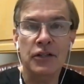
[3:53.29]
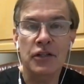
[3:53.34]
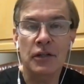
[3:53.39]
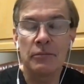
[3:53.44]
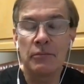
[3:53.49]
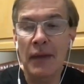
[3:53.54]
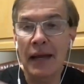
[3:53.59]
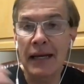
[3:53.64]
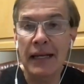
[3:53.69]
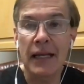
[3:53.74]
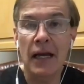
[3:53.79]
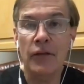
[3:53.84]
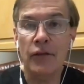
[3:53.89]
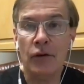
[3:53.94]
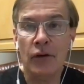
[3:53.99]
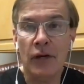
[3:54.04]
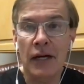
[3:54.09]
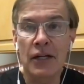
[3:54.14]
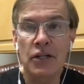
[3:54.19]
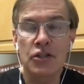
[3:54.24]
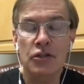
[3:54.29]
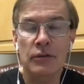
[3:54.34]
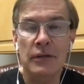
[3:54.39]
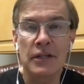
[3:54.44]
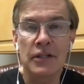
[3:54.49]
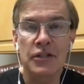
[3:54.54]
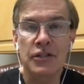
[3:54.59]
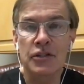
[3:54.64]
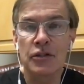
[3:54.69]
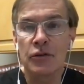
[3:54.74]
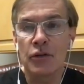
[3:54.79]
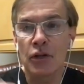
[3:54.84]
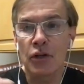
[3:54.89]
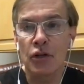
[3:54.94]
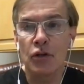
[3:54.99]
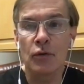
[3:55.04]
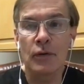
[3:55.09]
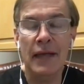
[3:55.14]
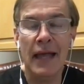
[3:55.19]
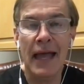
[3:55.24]
to many other countries, to
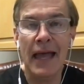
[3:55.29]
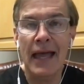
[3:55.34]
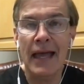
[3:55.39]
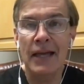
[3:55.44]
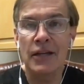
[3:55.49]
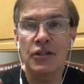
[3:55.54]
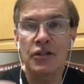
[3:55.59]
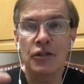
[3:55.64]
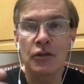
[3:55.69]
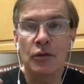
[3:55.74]
the UK,